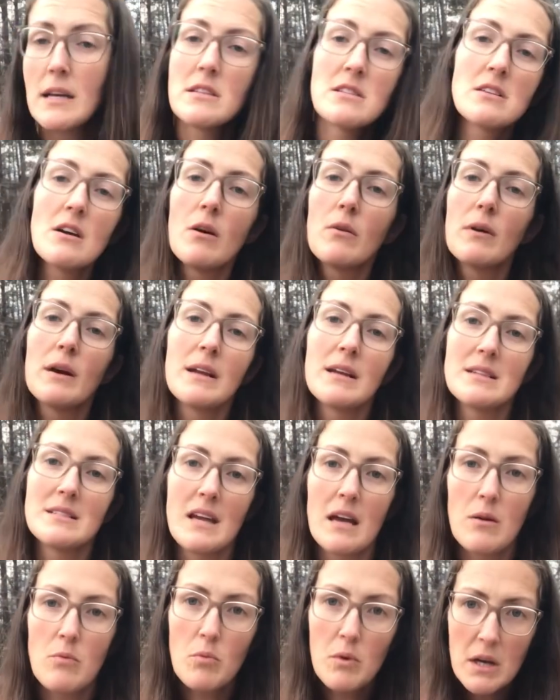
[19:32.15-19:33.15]
So it is
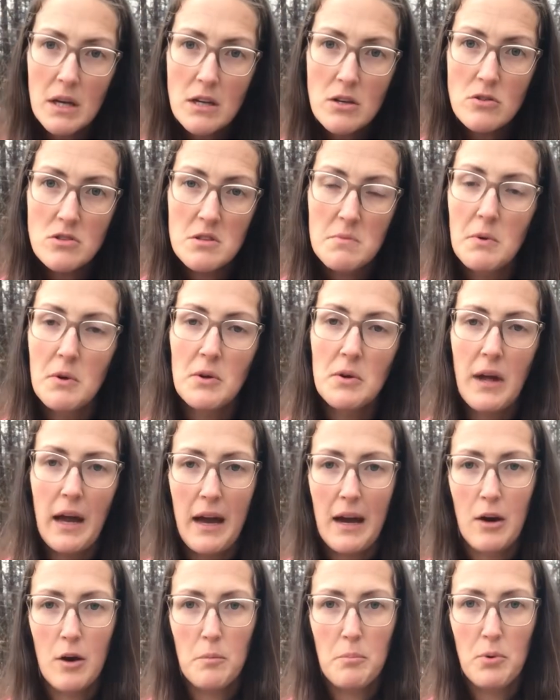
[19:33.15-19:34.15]
a reusable
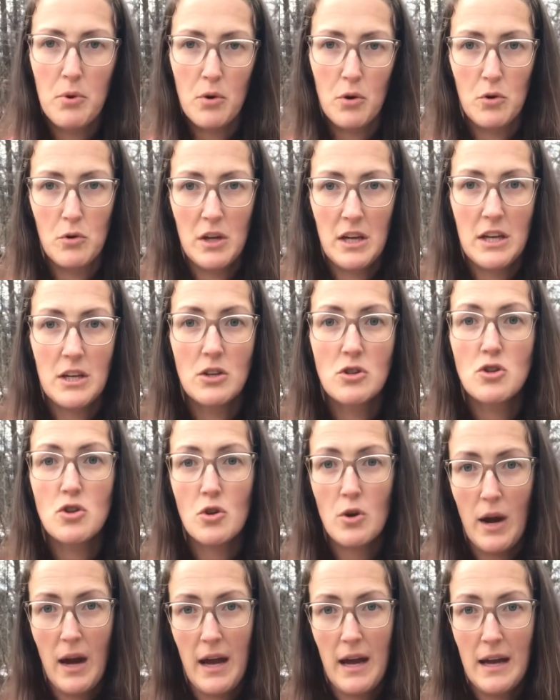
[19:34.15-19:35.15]
air pruning
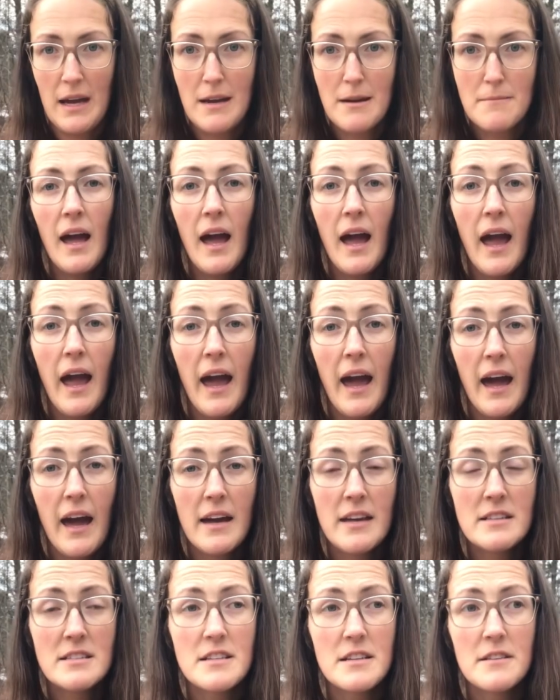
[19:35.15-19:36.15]
tray,
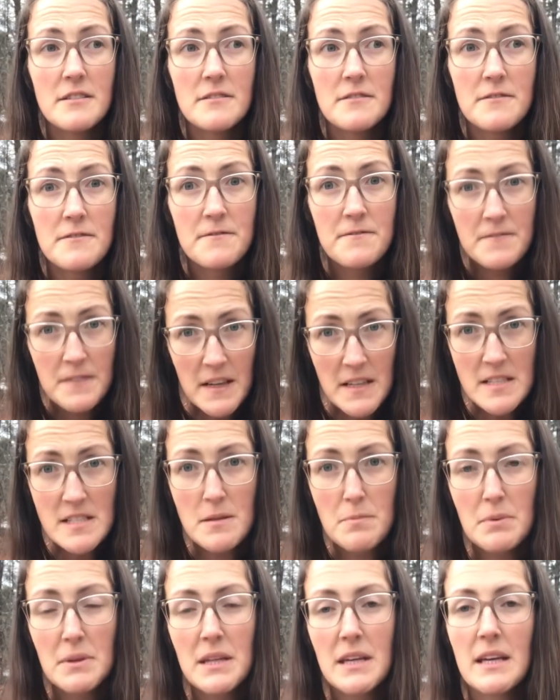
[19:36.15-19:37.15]
and
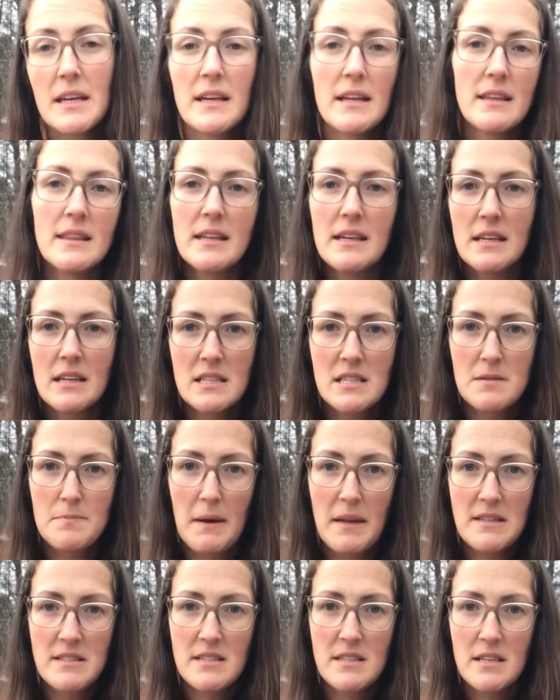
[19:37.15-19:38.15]
feasibly the
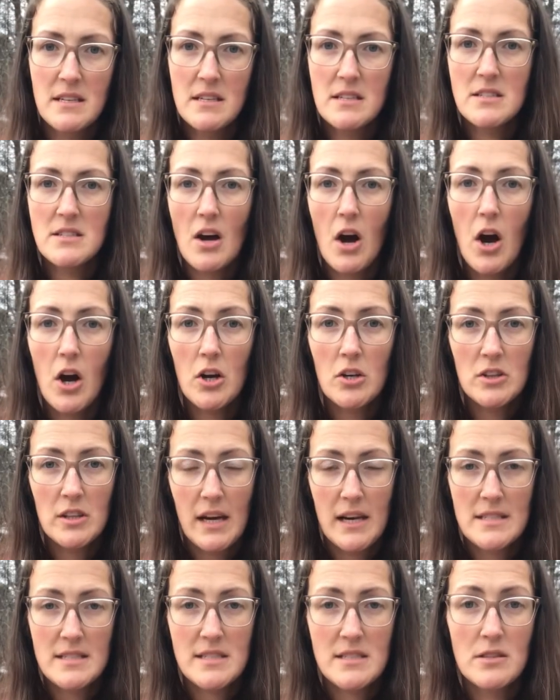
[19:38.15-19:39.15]
expenses are
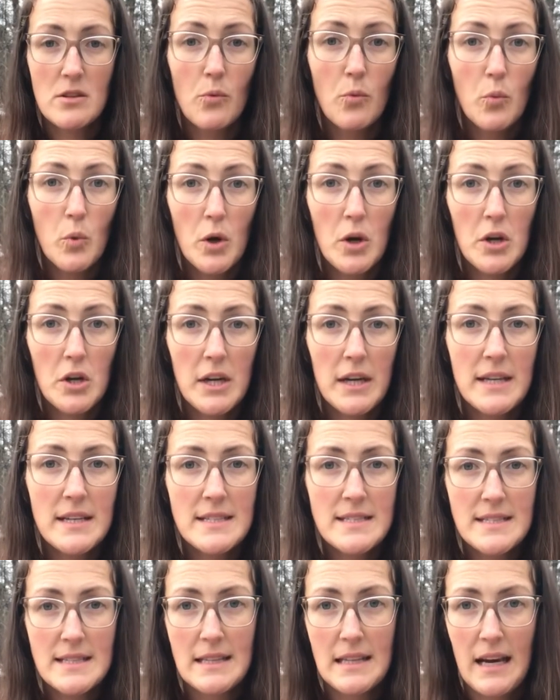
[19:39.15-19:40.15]
less, the work
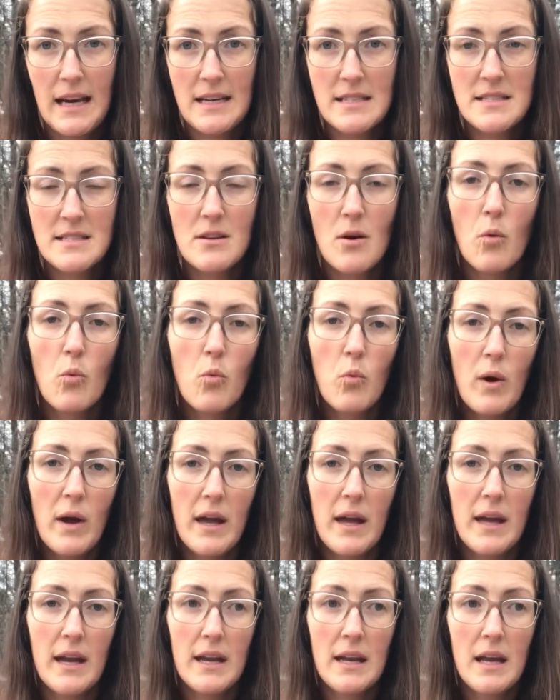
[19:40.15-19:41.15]
is less
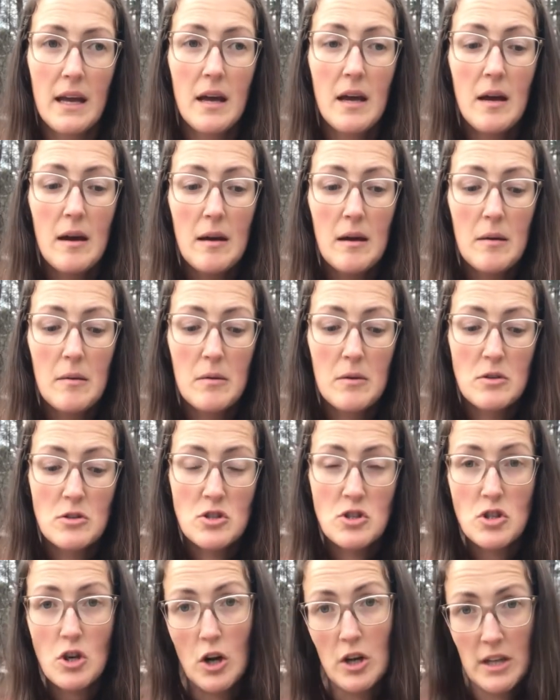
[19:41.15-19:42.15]
when
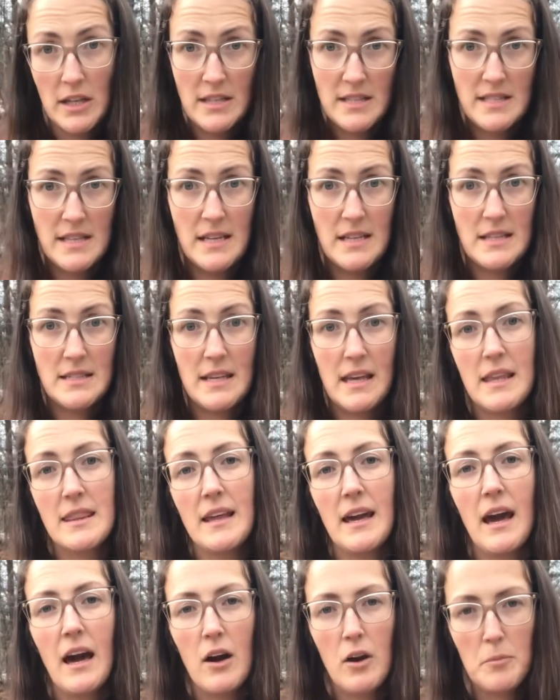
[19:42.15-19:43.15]
starting seeds in
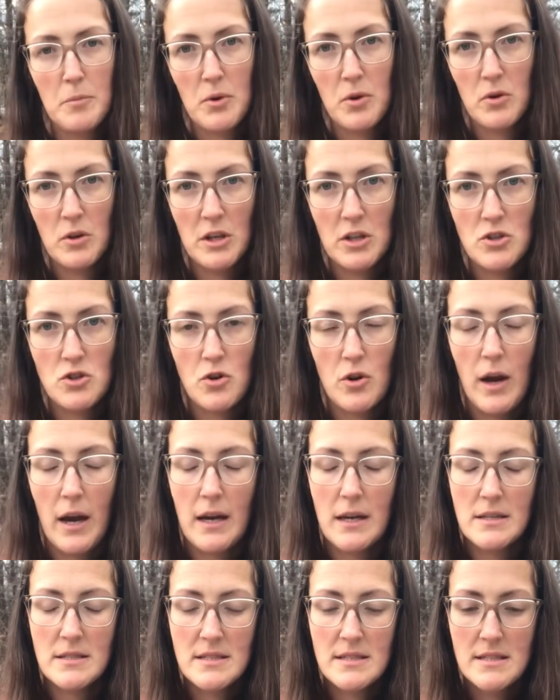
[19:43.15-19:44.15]
the air pruning
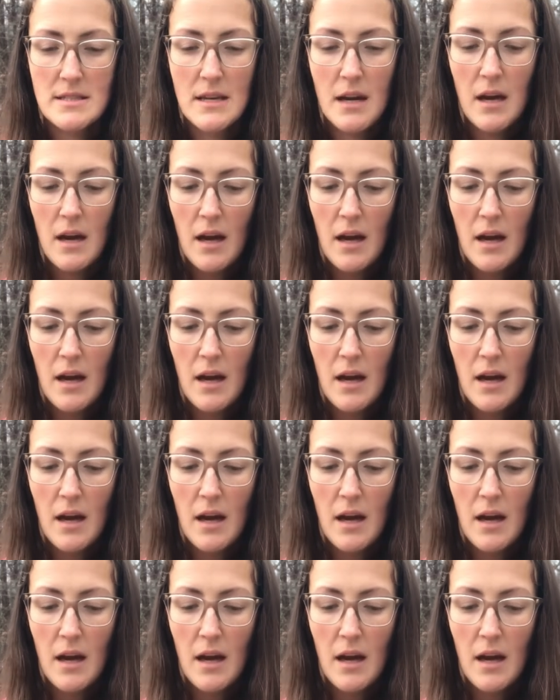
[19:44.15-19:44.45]
trays.